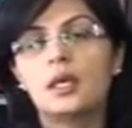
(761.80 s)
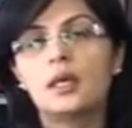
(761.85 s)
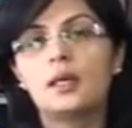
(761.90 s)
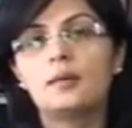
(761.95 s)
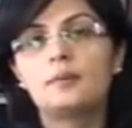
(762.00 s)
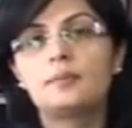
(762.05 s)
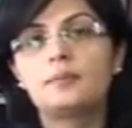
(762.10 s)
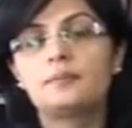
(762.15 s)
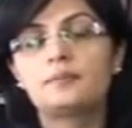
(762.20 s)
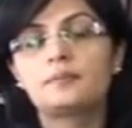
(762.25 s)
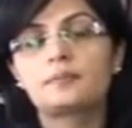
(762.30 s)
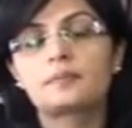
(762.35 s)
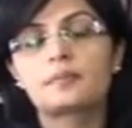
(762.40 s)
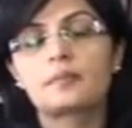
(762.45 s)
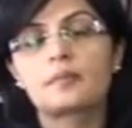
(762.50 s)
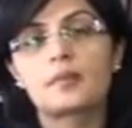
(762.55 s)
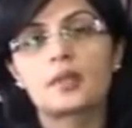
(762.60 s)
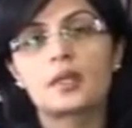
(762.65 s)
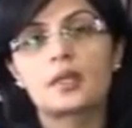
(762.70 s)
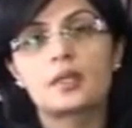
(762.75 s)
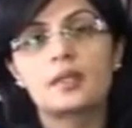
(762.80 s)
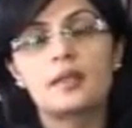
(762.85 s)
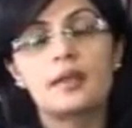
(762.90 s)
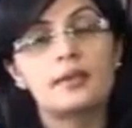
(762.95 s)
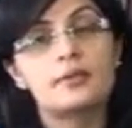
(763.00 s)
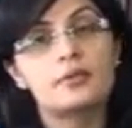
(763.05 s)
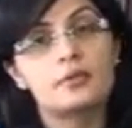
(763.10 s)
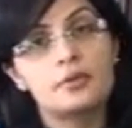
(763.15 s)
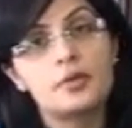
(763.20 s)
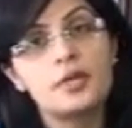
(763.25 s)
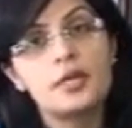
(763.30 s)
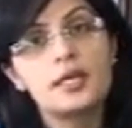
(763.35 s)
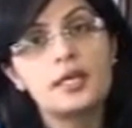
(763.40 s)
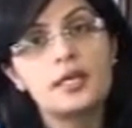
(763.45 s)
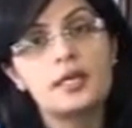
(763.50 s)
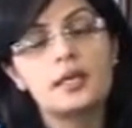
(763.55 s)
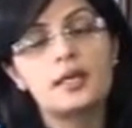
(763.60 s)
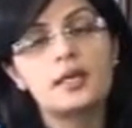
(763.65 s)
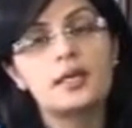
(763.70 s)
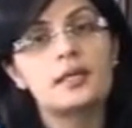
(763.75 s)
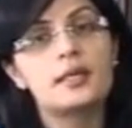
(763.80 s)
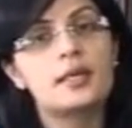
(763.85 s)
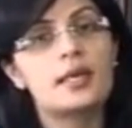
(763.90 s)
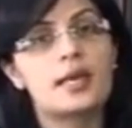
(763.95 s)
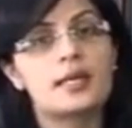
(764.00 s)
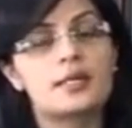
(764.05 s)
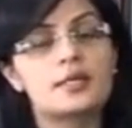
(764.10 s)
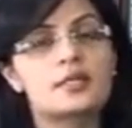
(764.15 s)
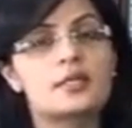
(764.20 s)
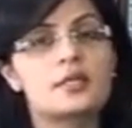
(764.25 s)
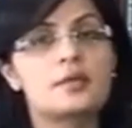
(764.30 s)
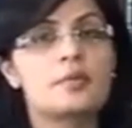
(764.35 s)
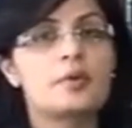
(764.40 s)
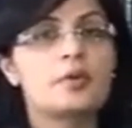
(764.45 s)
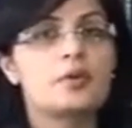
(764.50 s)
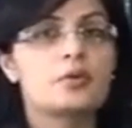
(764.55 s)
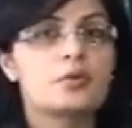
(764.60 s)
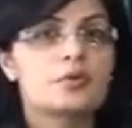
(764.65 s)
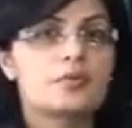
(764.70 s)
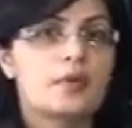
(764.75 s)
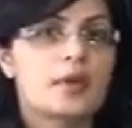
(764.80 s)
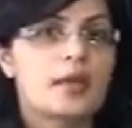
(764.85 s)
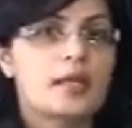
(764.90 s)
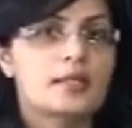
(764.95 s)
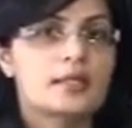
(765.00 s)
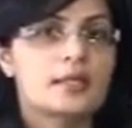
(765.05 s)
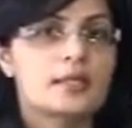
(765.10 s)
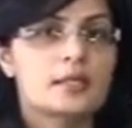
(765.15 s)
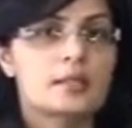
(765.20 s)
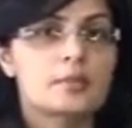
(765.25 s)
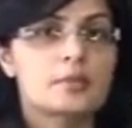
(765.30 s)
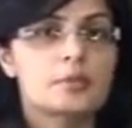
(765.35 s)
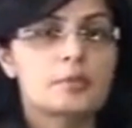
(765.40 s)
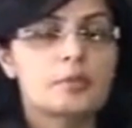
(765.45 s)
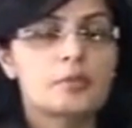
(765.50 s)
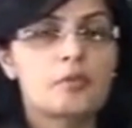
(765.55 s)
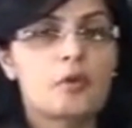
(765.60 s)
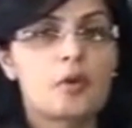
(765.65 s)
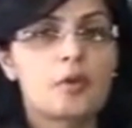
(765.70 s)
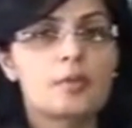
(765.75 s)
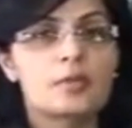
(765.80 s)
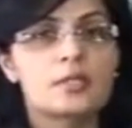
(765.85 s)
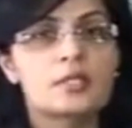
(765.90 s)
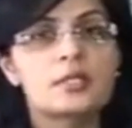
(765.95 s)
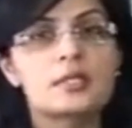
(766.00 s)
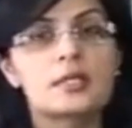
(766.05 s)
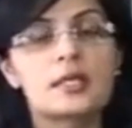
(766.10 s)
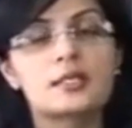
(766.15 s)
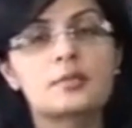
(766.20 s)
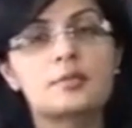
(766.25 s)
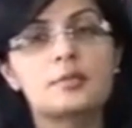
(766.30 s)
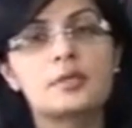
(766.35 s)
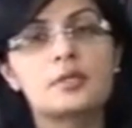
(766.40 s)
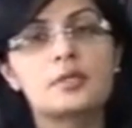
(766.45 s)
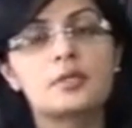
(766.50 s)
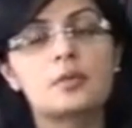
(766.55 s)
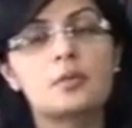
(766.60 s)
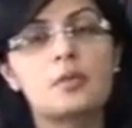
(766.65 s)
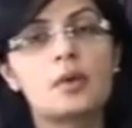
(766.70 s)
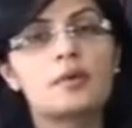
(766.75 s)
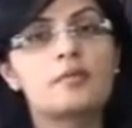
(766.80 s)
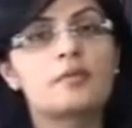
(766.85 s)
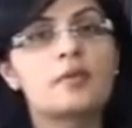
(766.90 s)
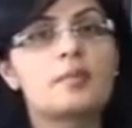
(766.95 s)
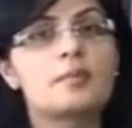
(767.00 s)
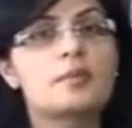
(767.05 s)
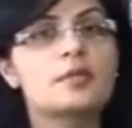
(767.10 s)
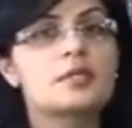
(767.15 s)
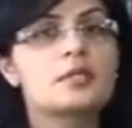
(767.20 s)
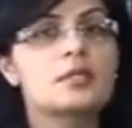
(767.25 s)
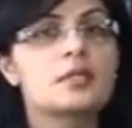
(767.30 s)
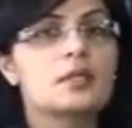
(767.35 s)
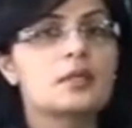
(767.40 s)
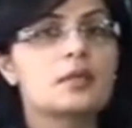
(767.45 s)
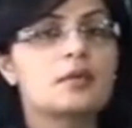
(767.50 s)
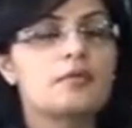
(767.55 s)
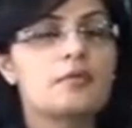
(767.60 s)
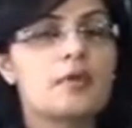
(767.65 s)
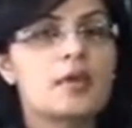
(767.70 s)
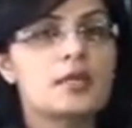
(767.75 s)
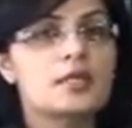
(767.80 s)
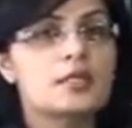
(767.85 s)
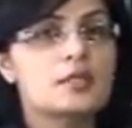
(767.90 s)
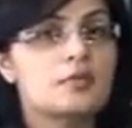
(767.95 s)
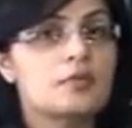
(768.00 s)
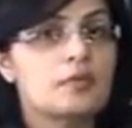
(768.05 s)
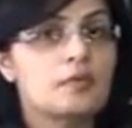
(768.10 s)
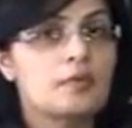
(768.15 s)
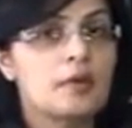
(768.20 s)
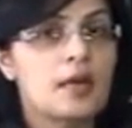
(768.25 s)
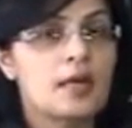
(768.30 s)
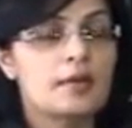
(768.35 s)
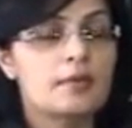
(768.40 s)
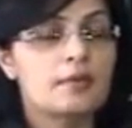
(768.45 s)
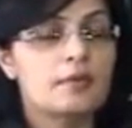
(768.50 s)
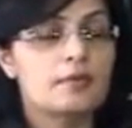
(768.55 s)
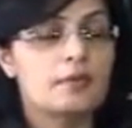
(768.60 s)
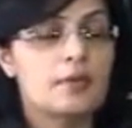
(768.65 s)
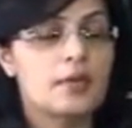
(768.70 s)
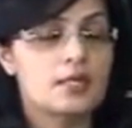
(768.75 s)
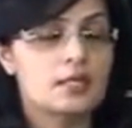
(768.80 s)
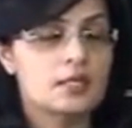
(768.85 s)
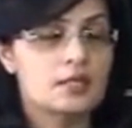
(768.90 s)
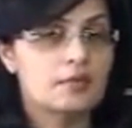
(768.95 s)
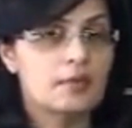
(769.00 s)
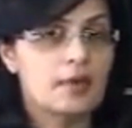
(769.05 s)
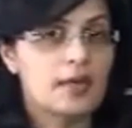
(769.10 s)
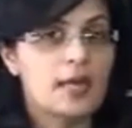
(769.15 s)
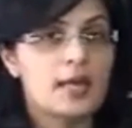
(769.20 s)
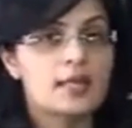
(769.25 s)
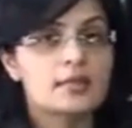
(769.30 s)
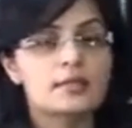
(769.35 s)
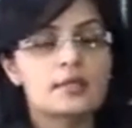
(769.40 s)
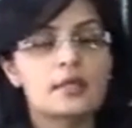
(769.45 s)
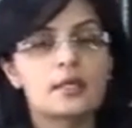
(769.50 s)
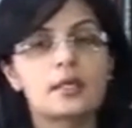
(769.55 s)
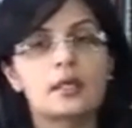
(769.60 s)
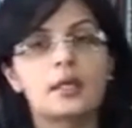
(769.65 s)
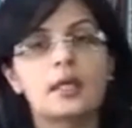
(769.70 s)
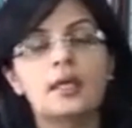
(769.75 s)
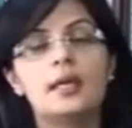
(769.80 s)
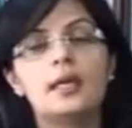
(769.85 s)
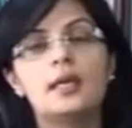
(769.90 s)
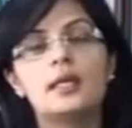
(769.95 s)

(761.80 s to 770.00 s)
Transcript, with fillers: Um, there are three indicators that we use for health systems performance assessment. One of them is fairness, of fairness in financing.